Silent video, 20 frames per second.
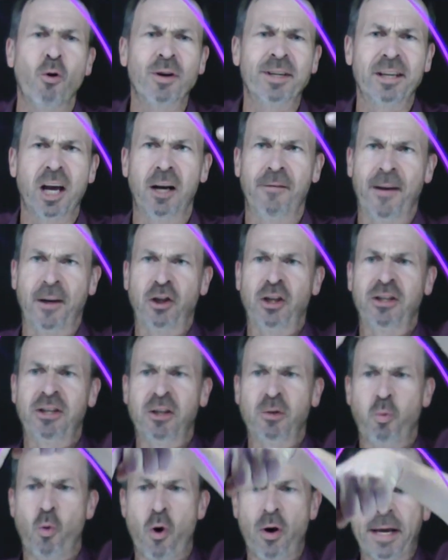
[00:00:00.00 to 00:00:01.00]
wrong side effect. She's
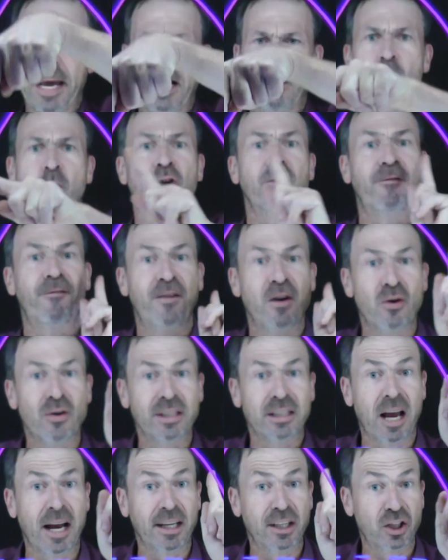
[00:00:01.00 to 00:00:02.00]
just walking what
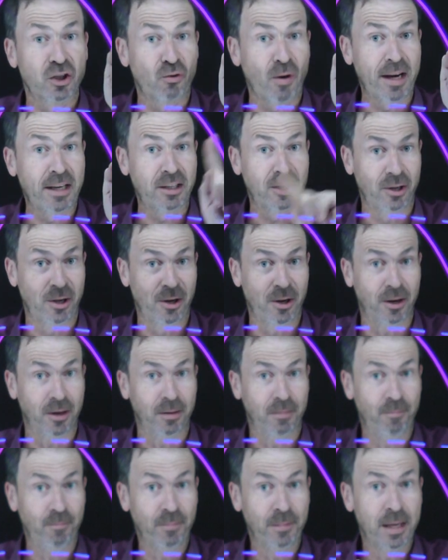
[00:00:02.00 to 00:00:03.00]
feels like straight to
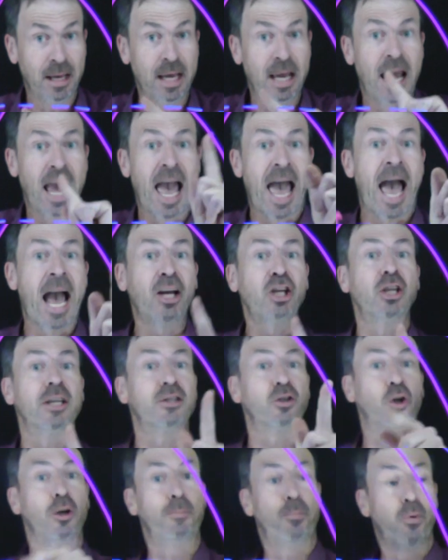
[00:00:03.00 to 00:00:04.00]
her. Actually, that's a